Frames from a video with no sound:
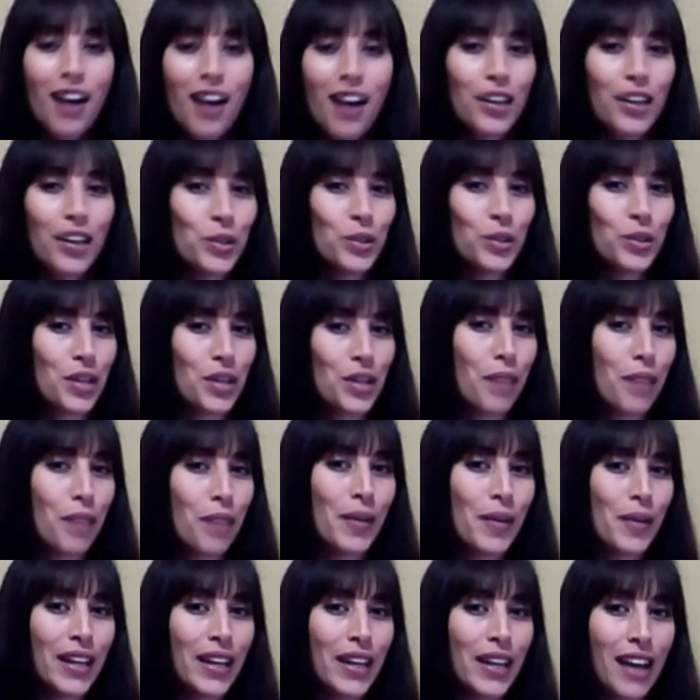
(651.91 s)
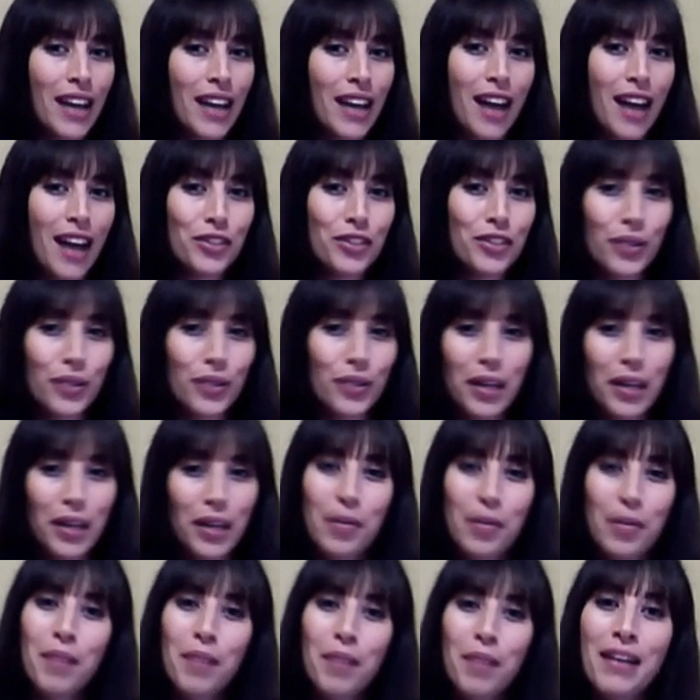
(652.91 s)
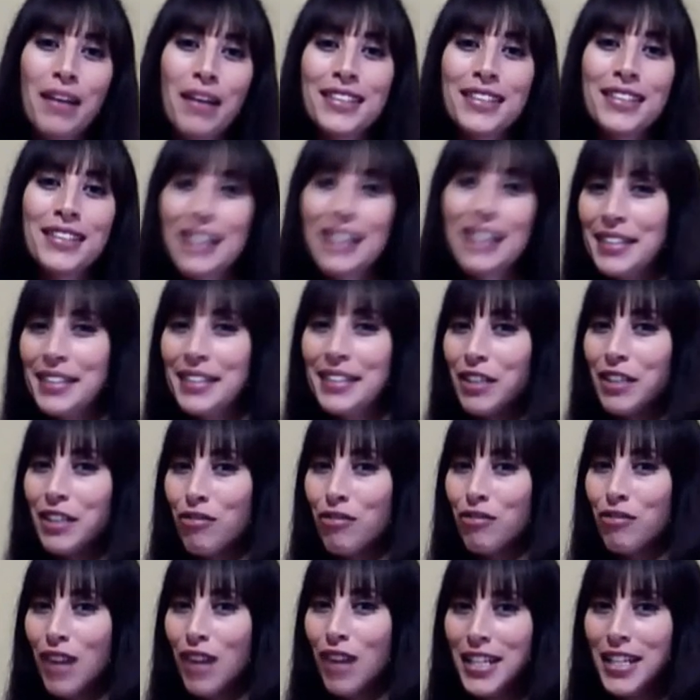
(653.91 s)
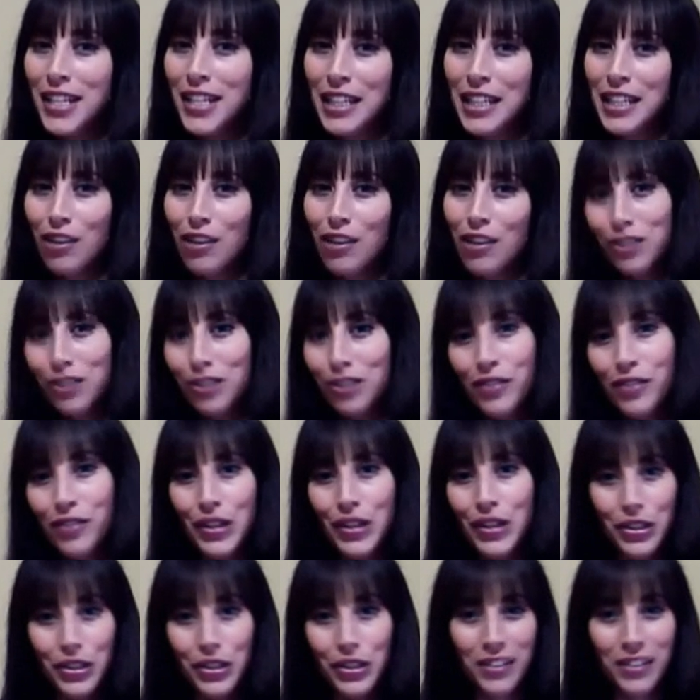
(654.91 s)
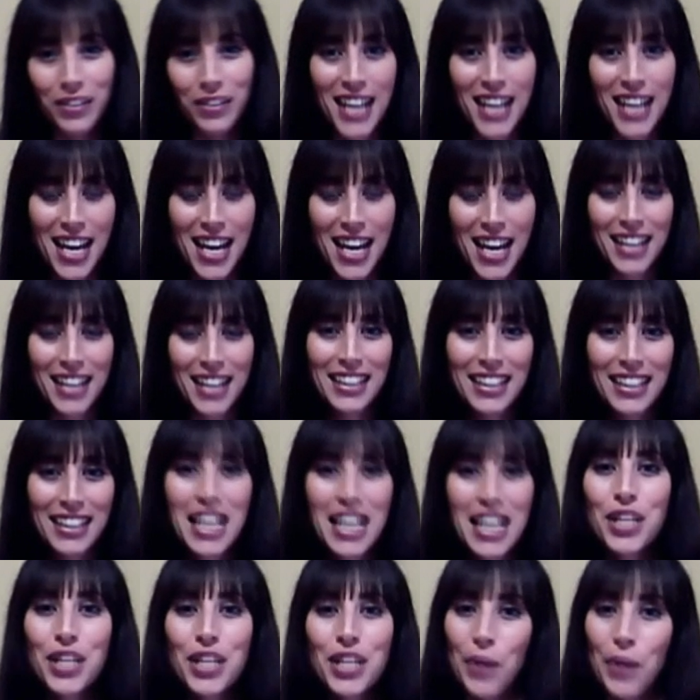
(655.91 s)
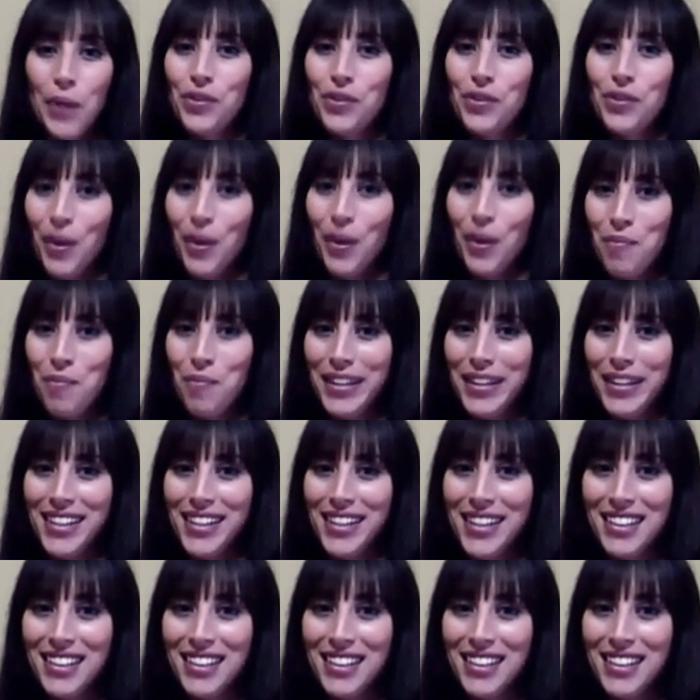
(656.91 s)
I'll also be talking a bit about setting your writing goals for the new year, so don't miss